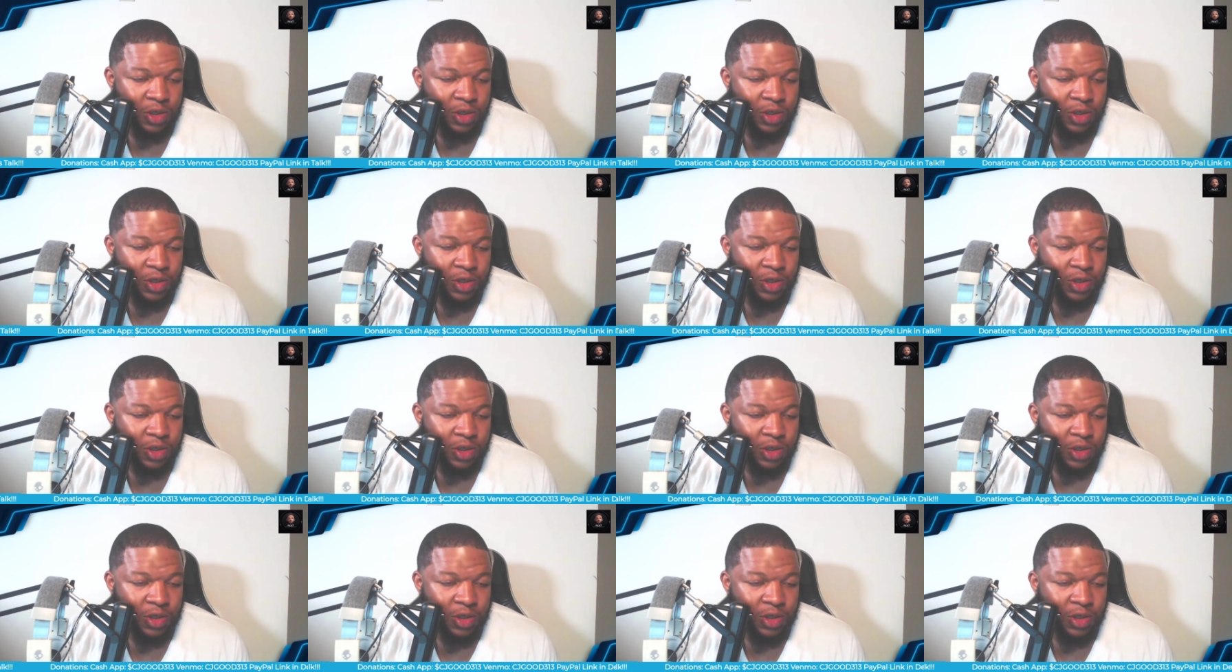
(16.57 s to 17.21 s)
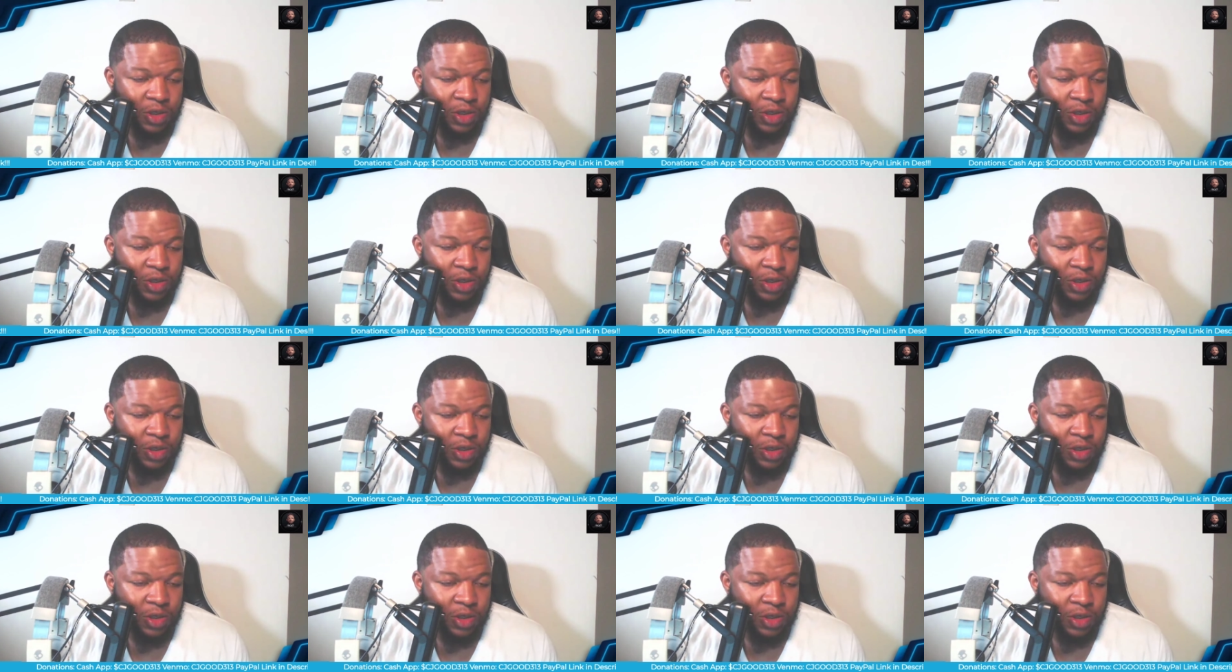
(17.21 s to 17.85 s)
And the question is, is it
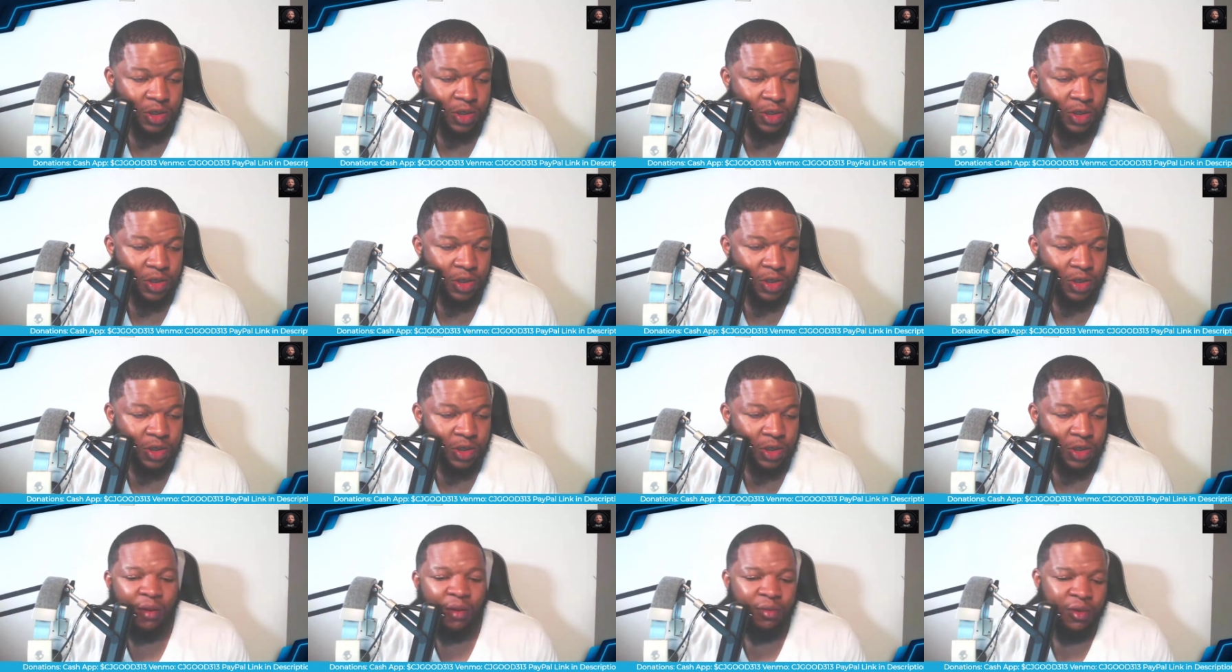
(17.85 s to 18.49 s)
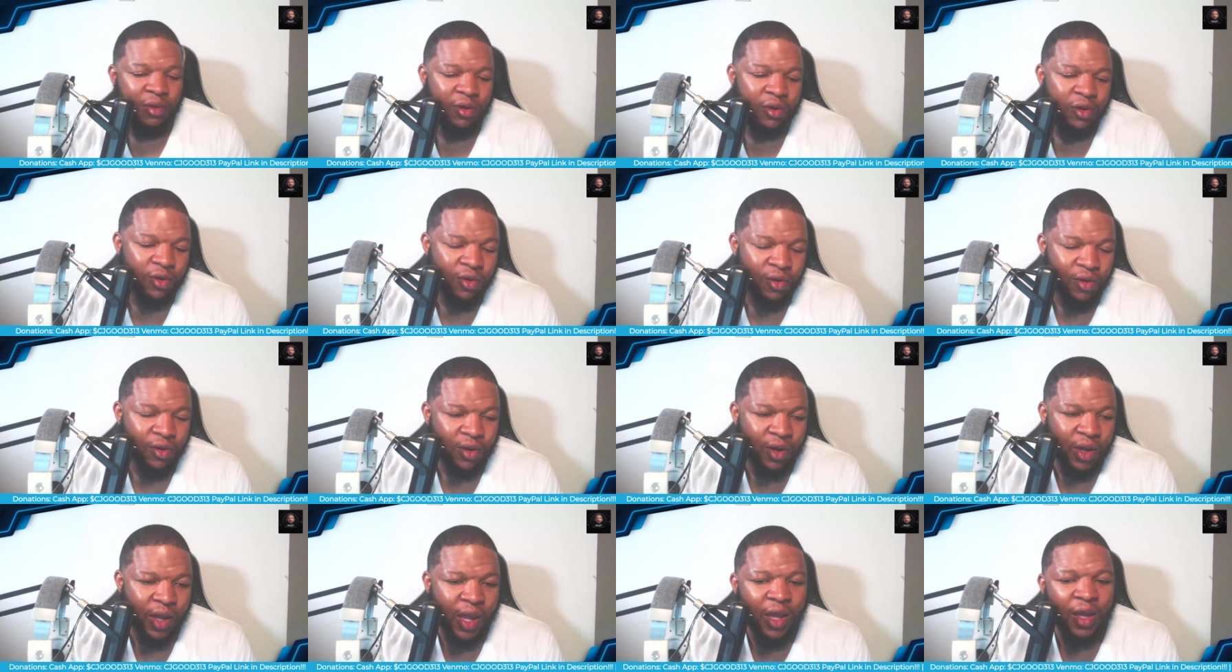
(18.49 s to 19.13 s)
time to hang up the core,
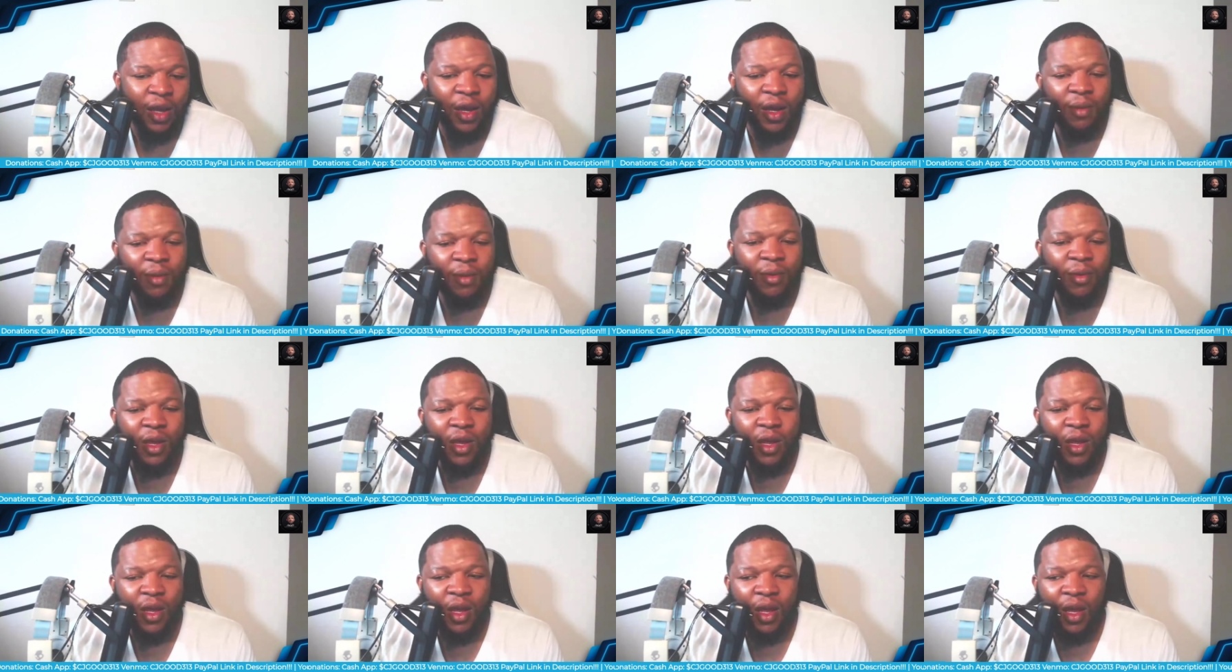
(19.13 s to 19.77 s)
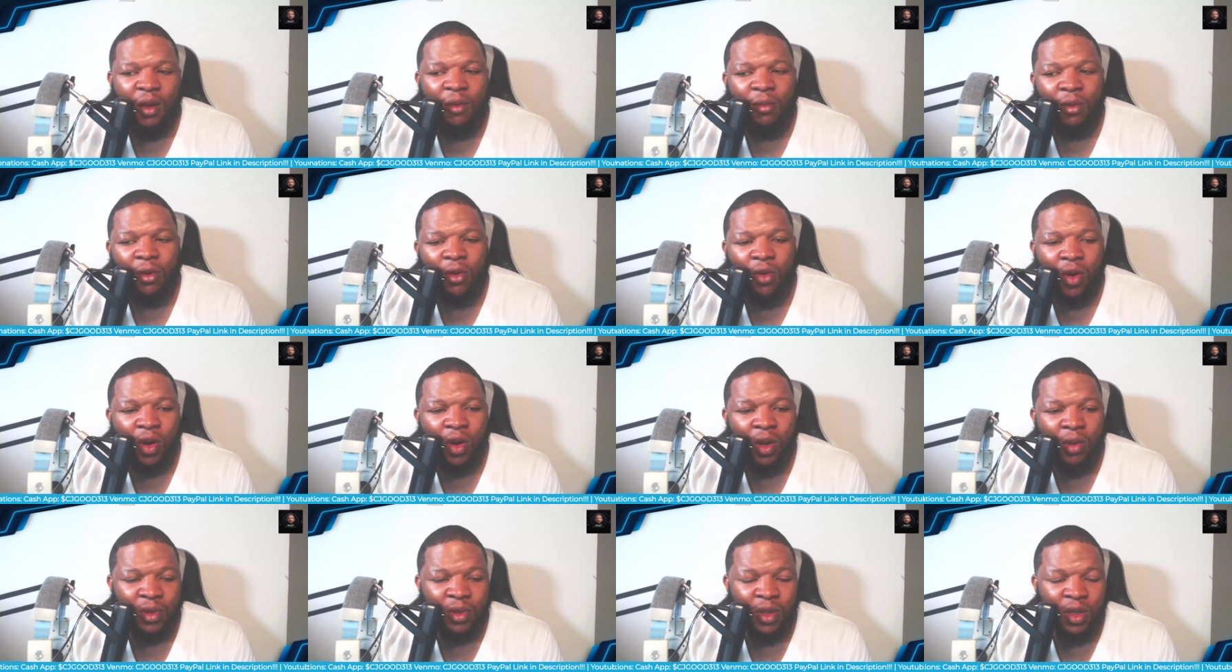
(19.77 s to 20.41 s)
hang up and blow
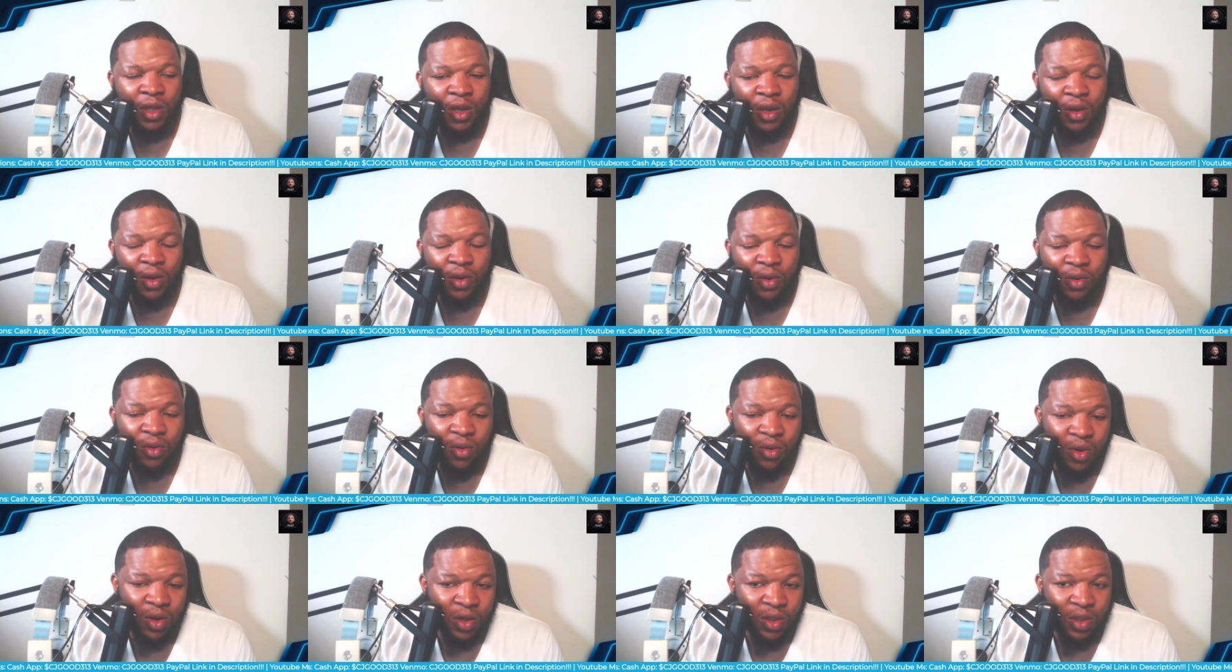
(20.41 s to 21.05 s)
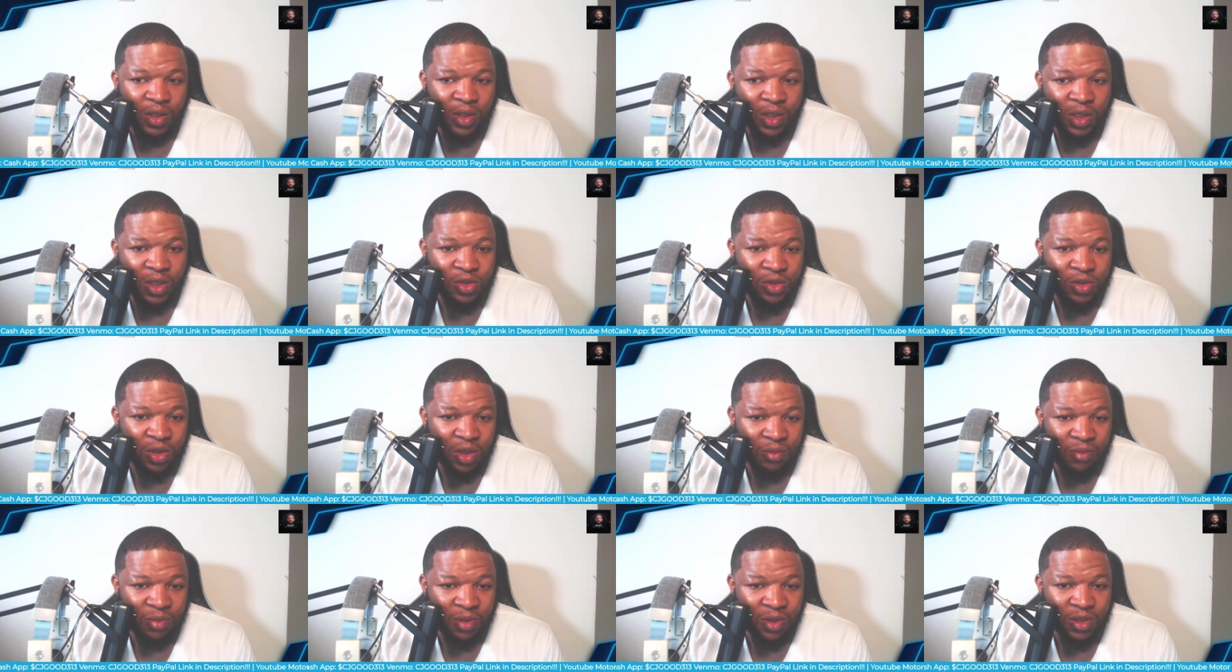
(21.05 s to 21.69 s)
up the young core of the
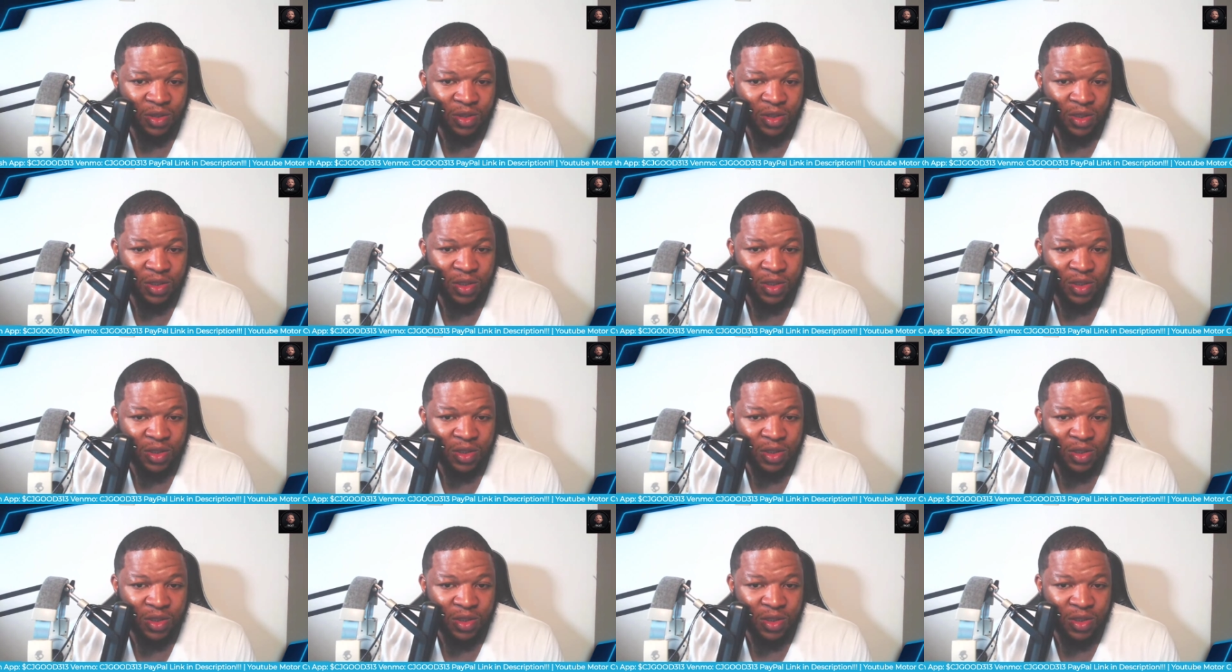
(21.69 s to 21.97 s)
Detroit Pistons?